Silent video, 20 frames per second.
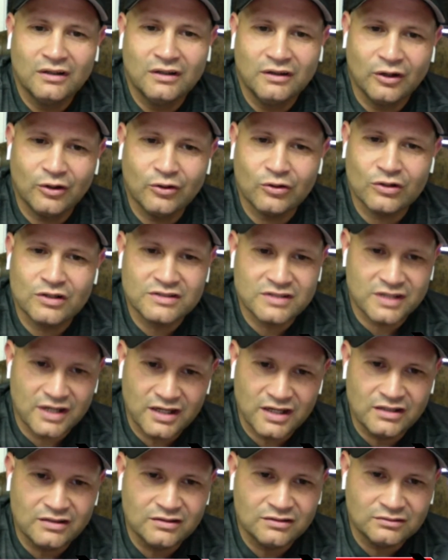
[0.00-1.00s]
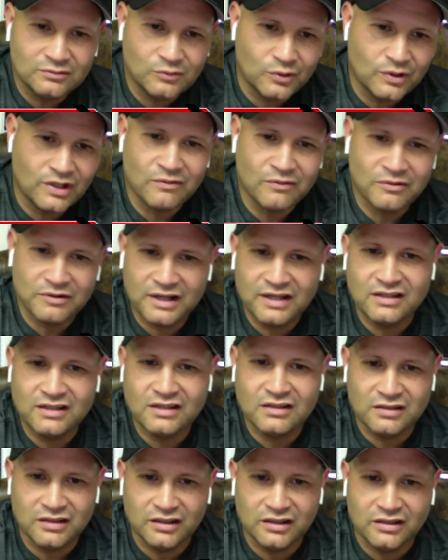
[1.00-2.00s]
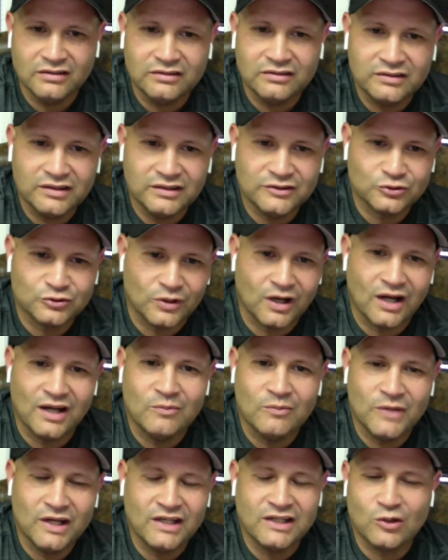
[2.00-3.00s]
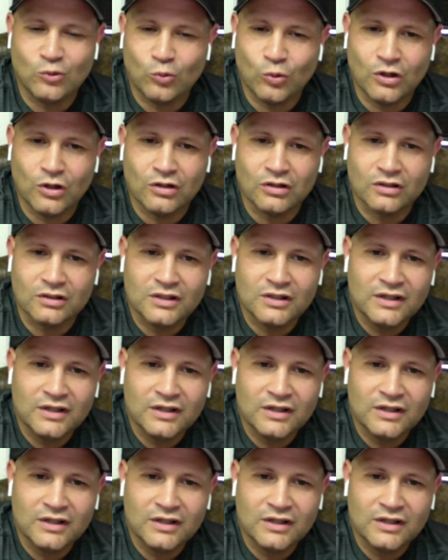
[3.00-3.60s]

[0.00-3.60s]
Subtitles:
They're going to take whatever they can get and try and make it work.